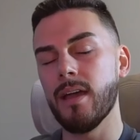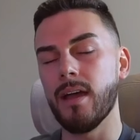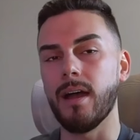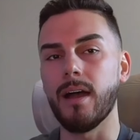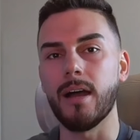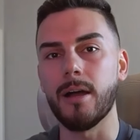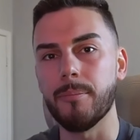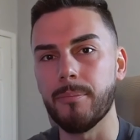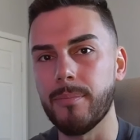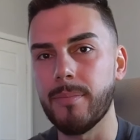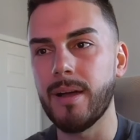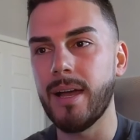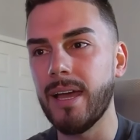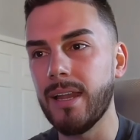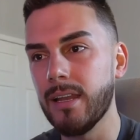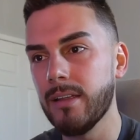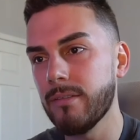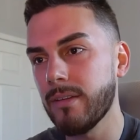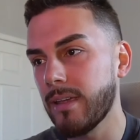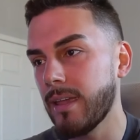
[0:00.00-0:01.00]
I
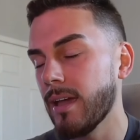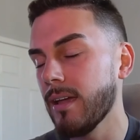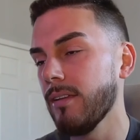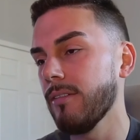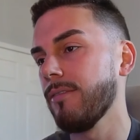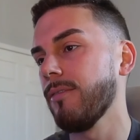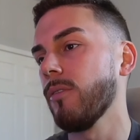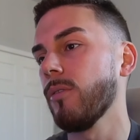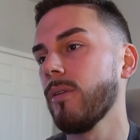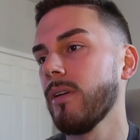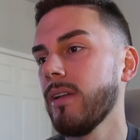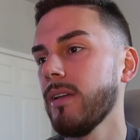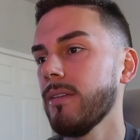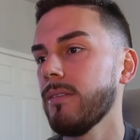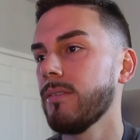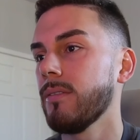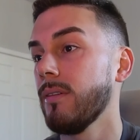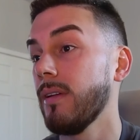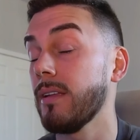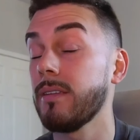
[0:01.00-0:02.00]
live in California,
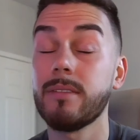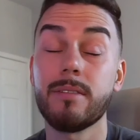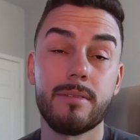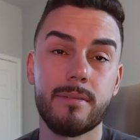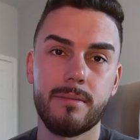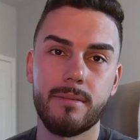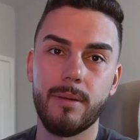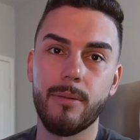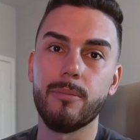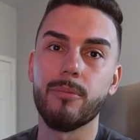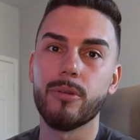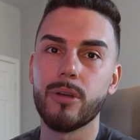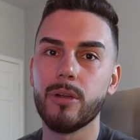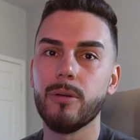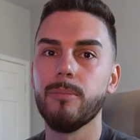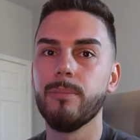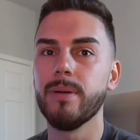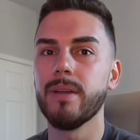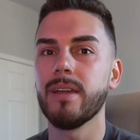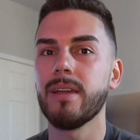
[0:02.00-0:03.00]
so that's a
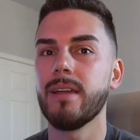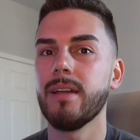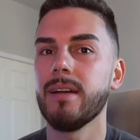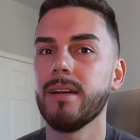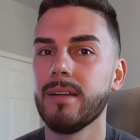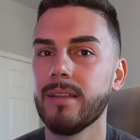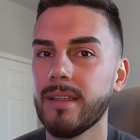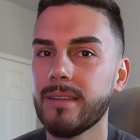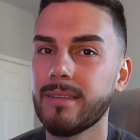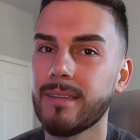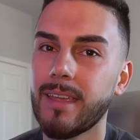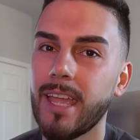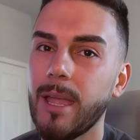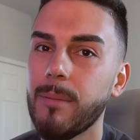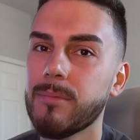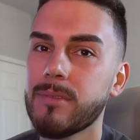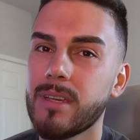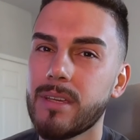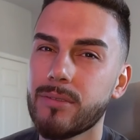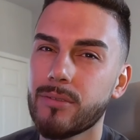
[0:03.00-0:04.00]
real big, that's a
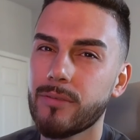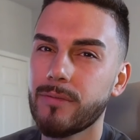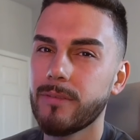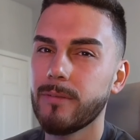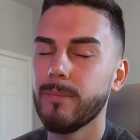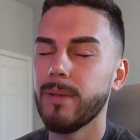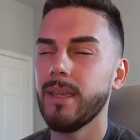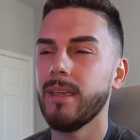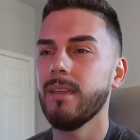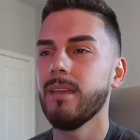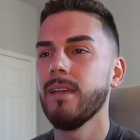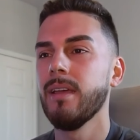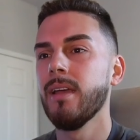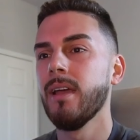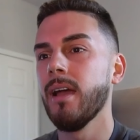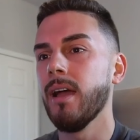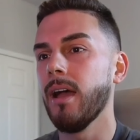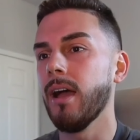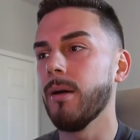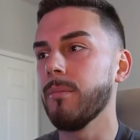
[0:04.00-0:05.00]
game changer for me,
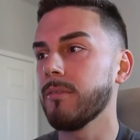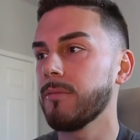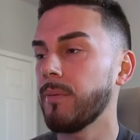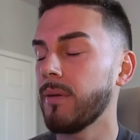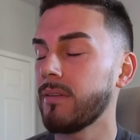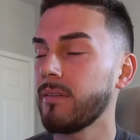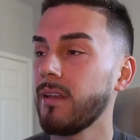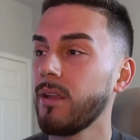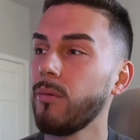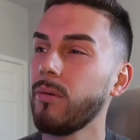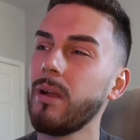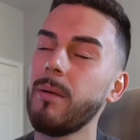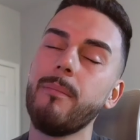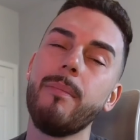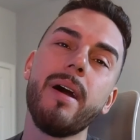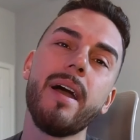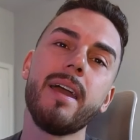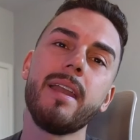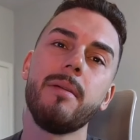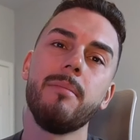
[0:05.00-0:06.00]
especially when I'm
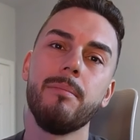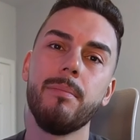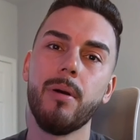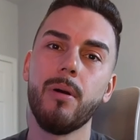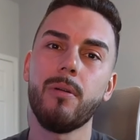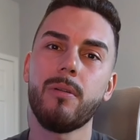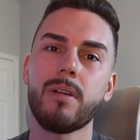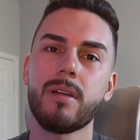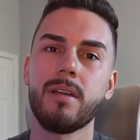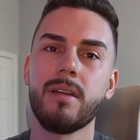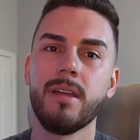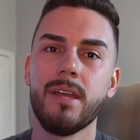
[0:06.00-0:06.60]
buying in bulk.